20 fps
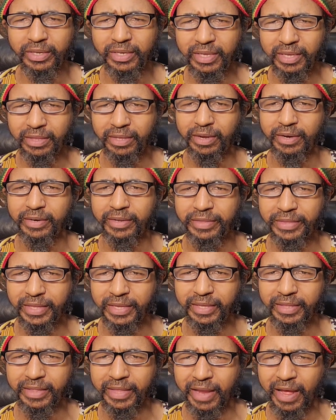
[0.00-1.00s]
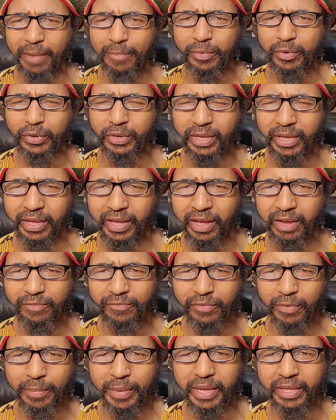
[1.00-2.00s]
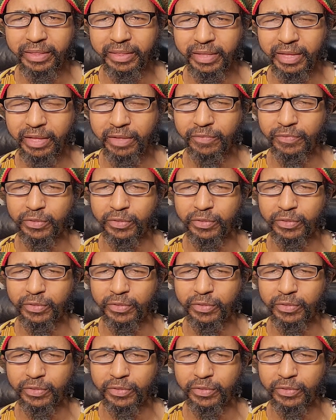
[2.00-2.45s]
These are the things that I'm looking at for myself.